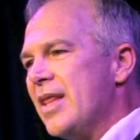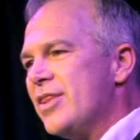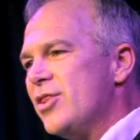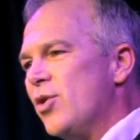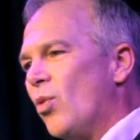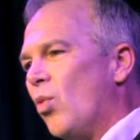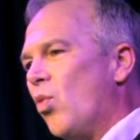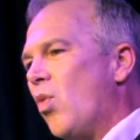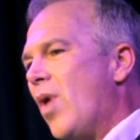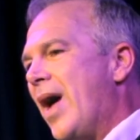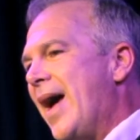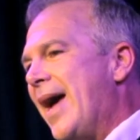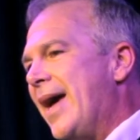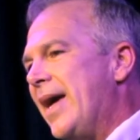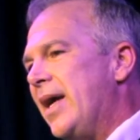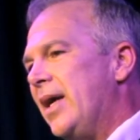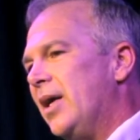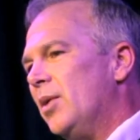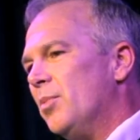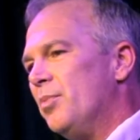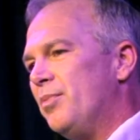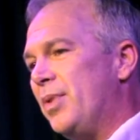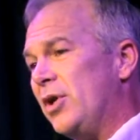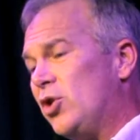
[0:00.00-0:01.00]
the
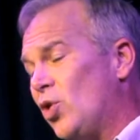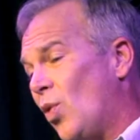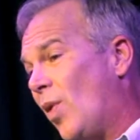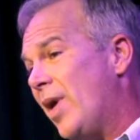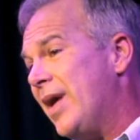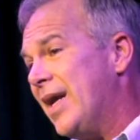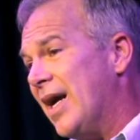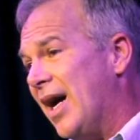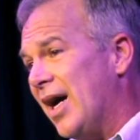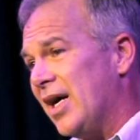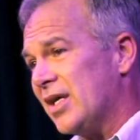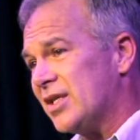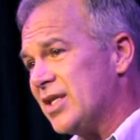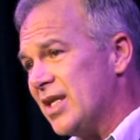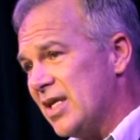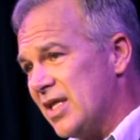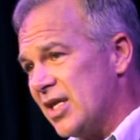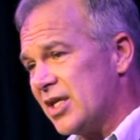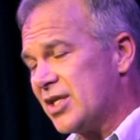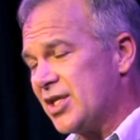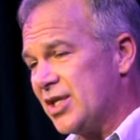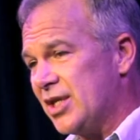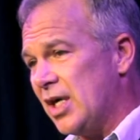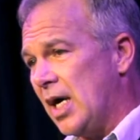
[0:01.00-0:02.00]
way, between us and
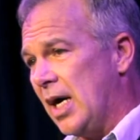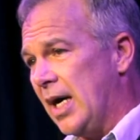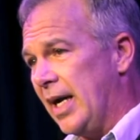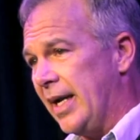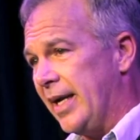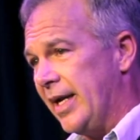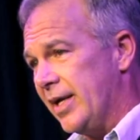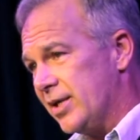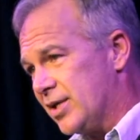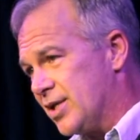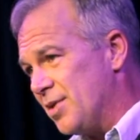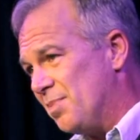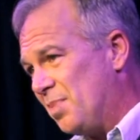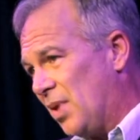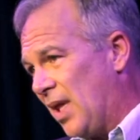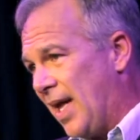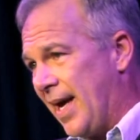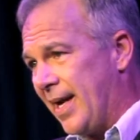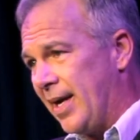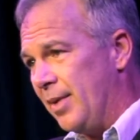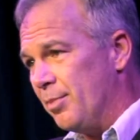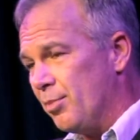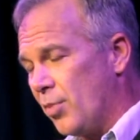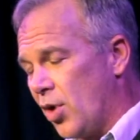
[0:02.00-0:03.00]
the sun is the
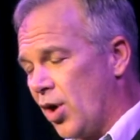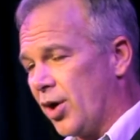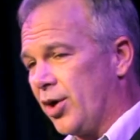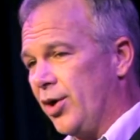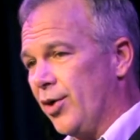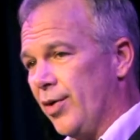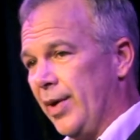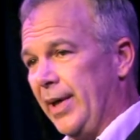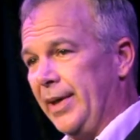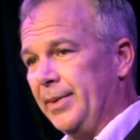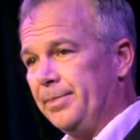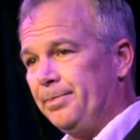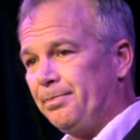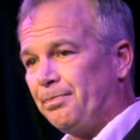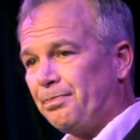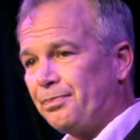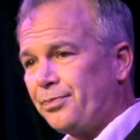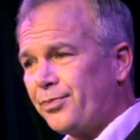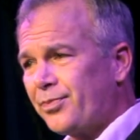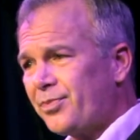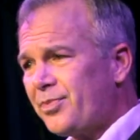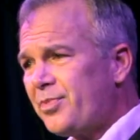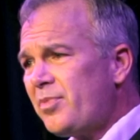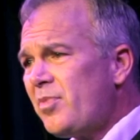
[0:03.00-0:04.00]
planet Mercury.
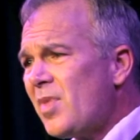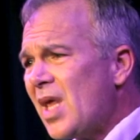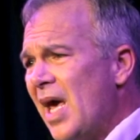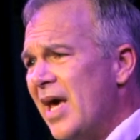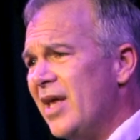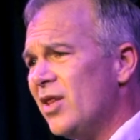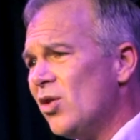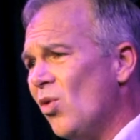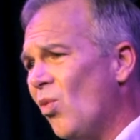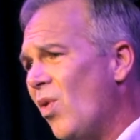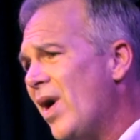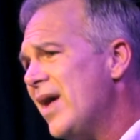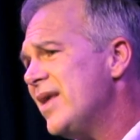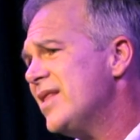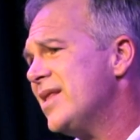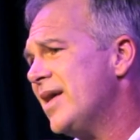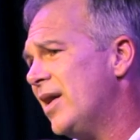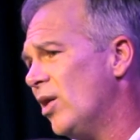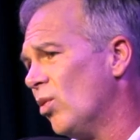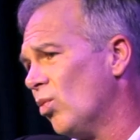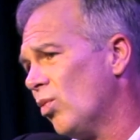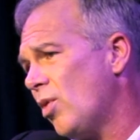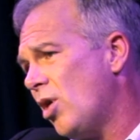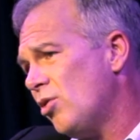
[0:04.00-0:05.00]
And the way that
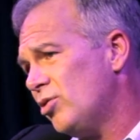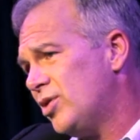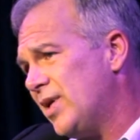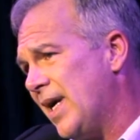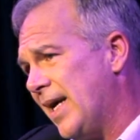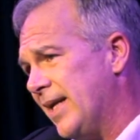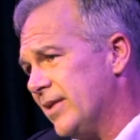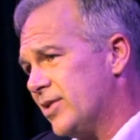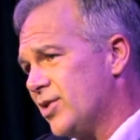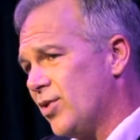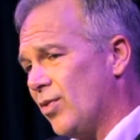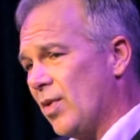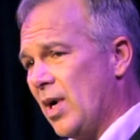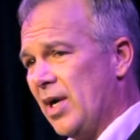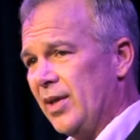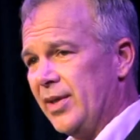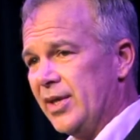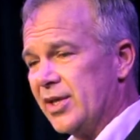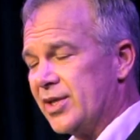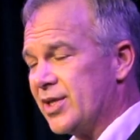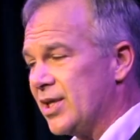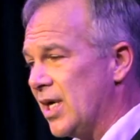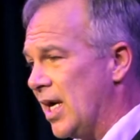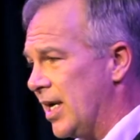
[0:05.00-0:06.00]
it rotates around
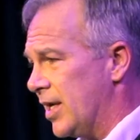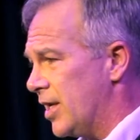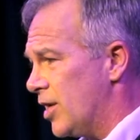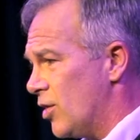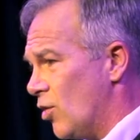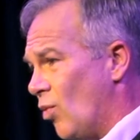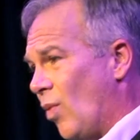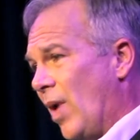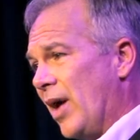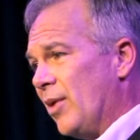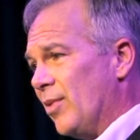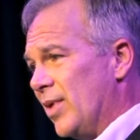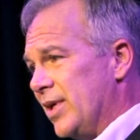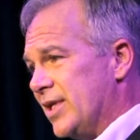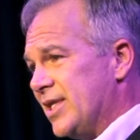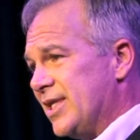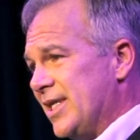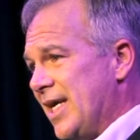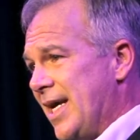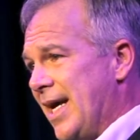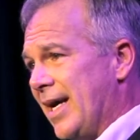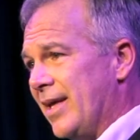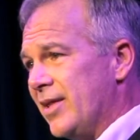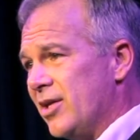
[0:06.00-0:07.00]
the sun and the way we
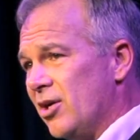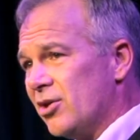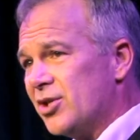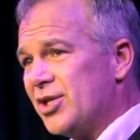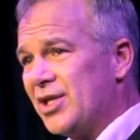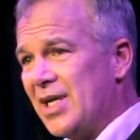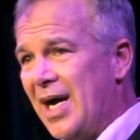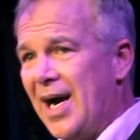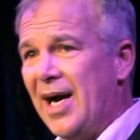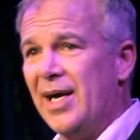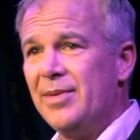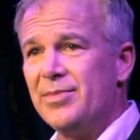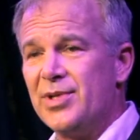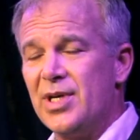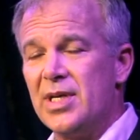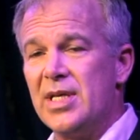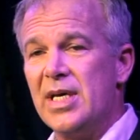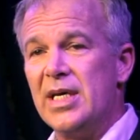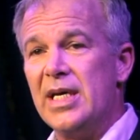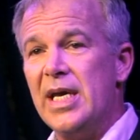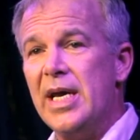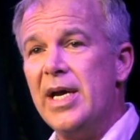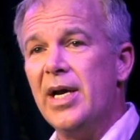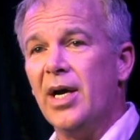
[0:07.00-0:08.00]
see it, there's times of the
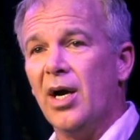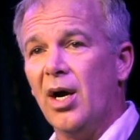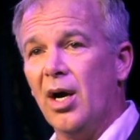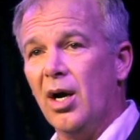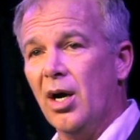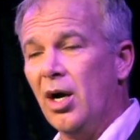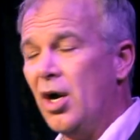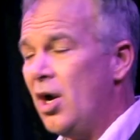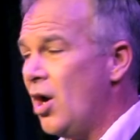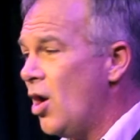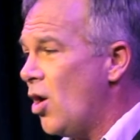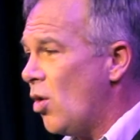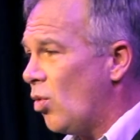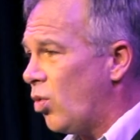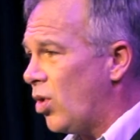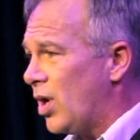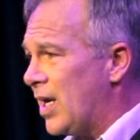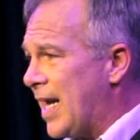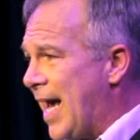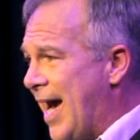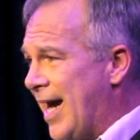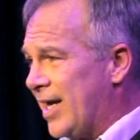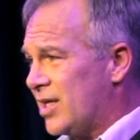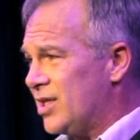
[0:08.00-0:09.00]
year where
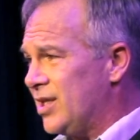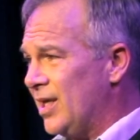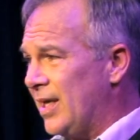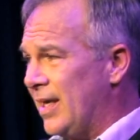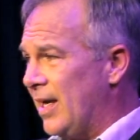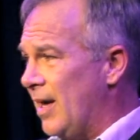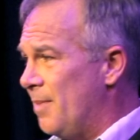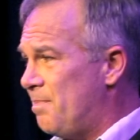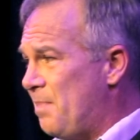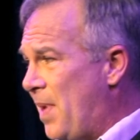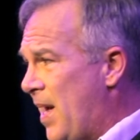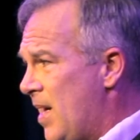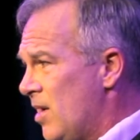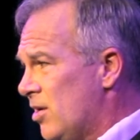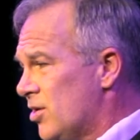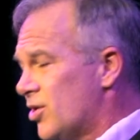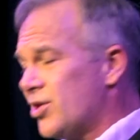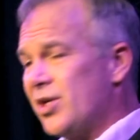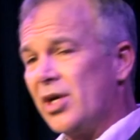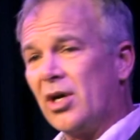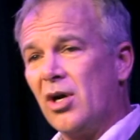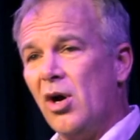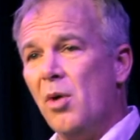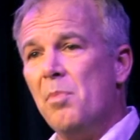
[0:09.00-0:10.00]
it actually appears
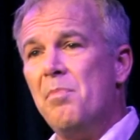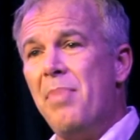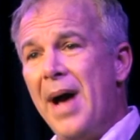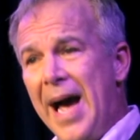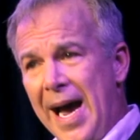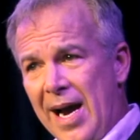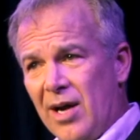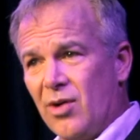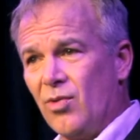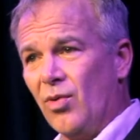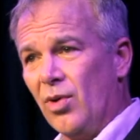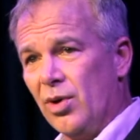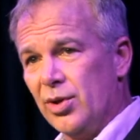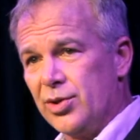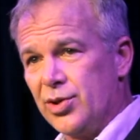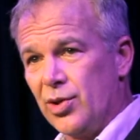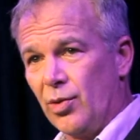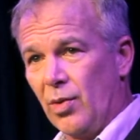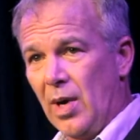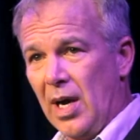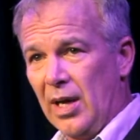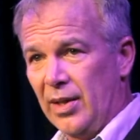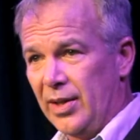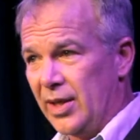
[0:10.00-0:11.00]
to go backwards
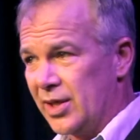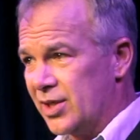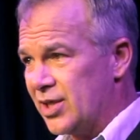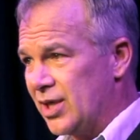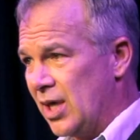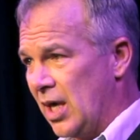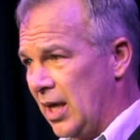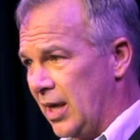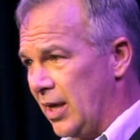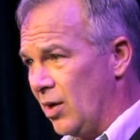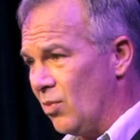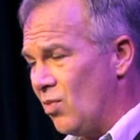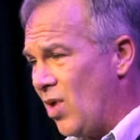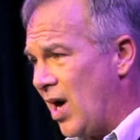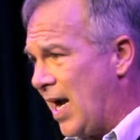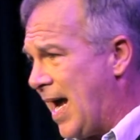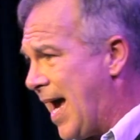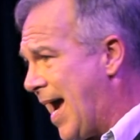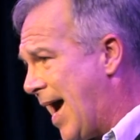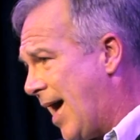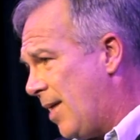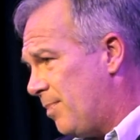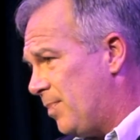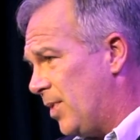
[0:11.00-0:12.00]
around the sun. And what
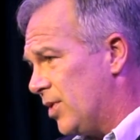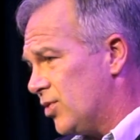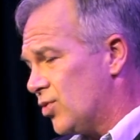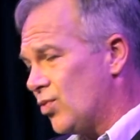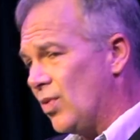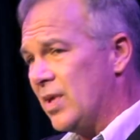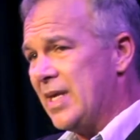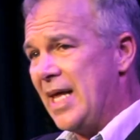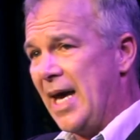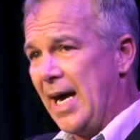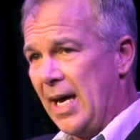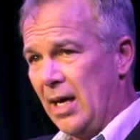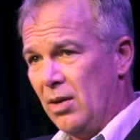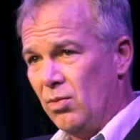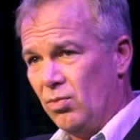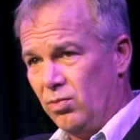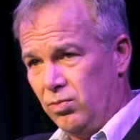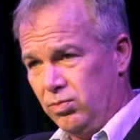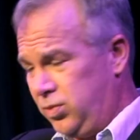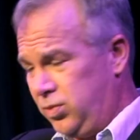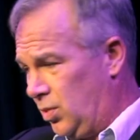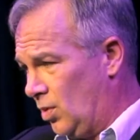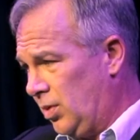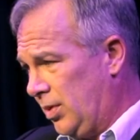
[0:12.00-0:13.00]
happens when that
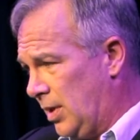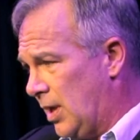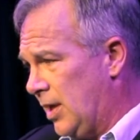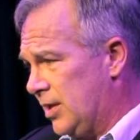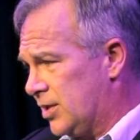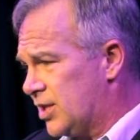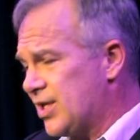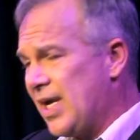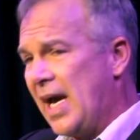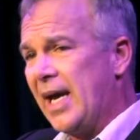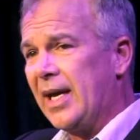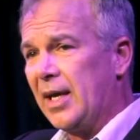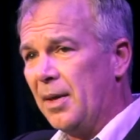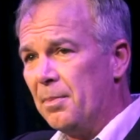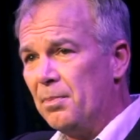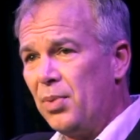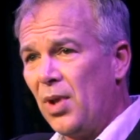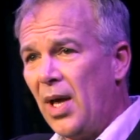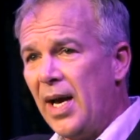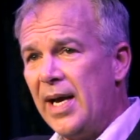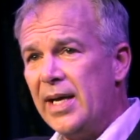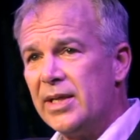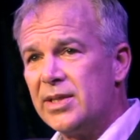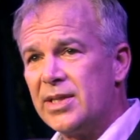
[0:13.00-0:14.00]
is taking
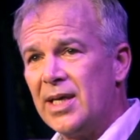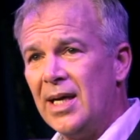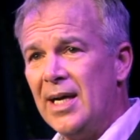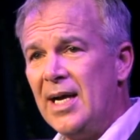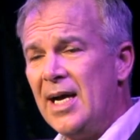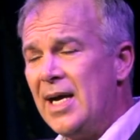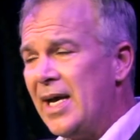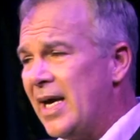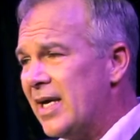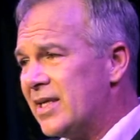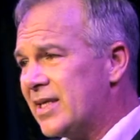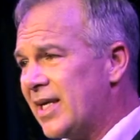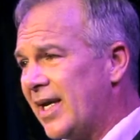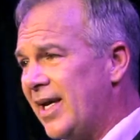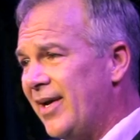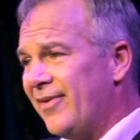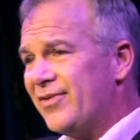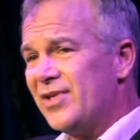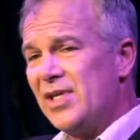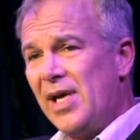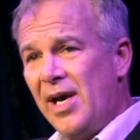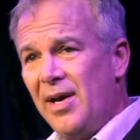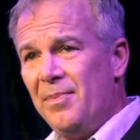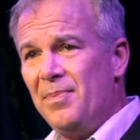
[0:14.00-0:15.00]
place is it
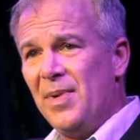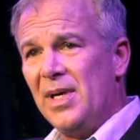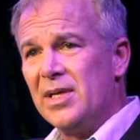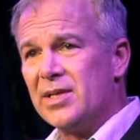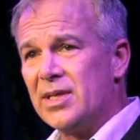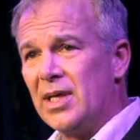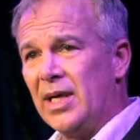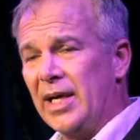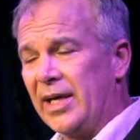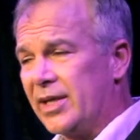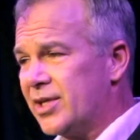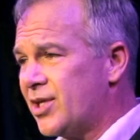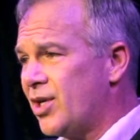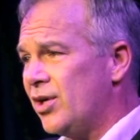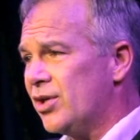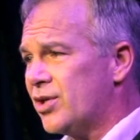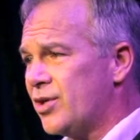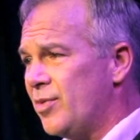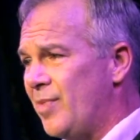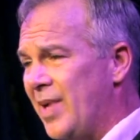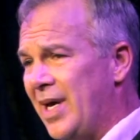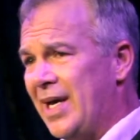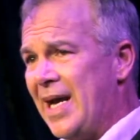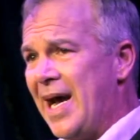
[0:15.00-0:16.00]
gives hippies an excuse
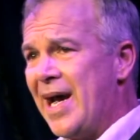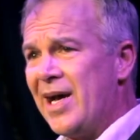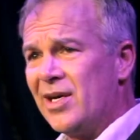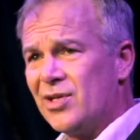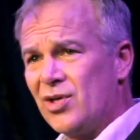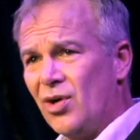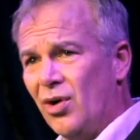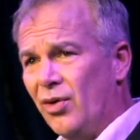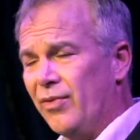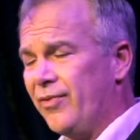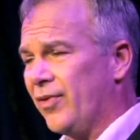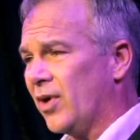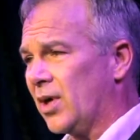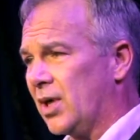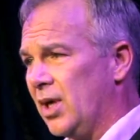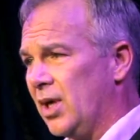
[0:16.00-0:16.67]
to be an asshole for a